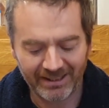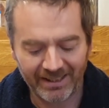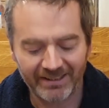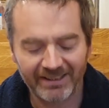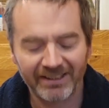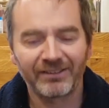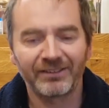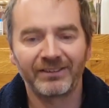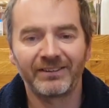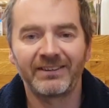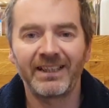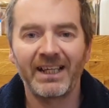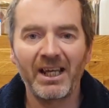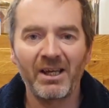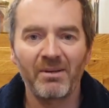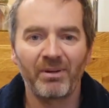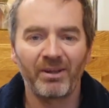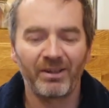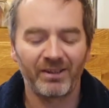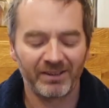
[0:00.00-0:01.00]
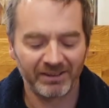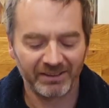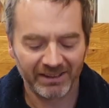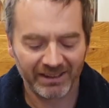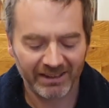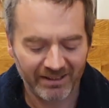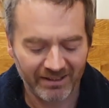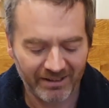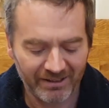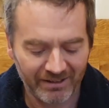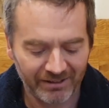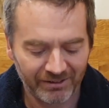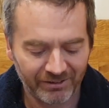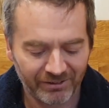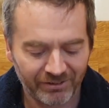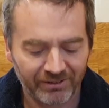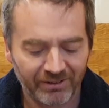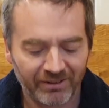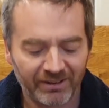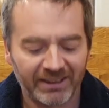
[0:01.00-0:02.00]
idea behind the
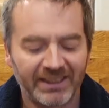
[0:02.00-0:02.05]
cards.